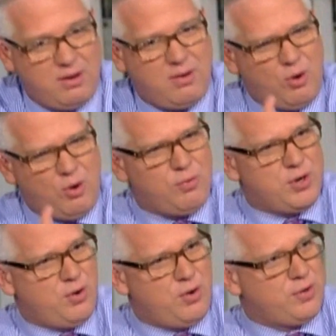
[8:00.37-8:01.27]
over and
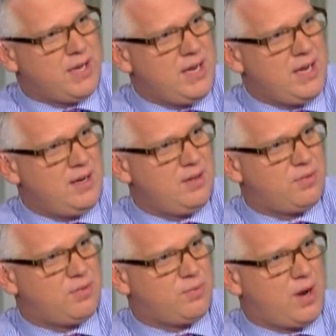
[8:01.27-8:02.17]
over again
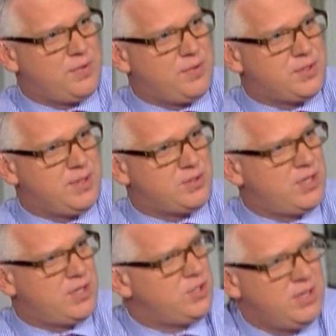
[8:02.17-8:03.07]
throughout this
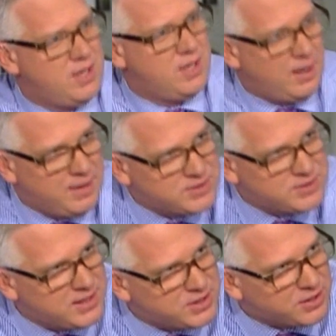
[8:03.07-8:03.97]
administration? I'm not
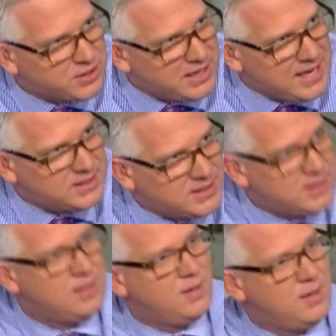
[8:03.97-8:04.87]
saying that they're connected,
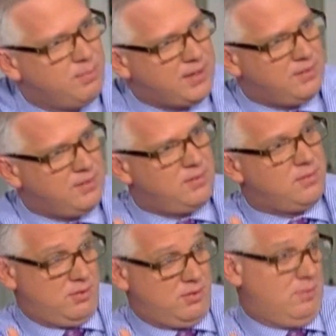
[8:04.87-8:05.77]

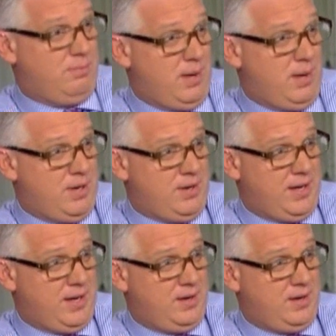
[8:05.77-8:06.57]
or maybe are they?